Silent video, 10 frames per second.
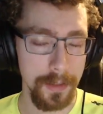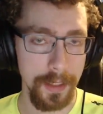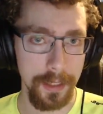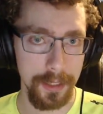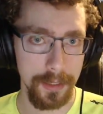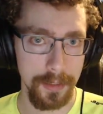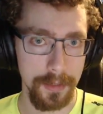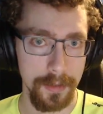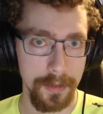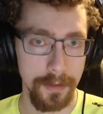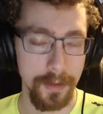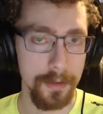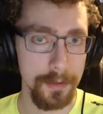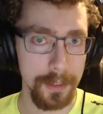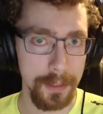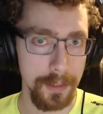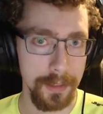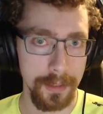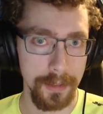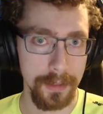nation, all its
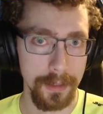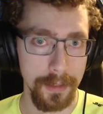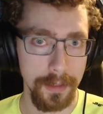citizens,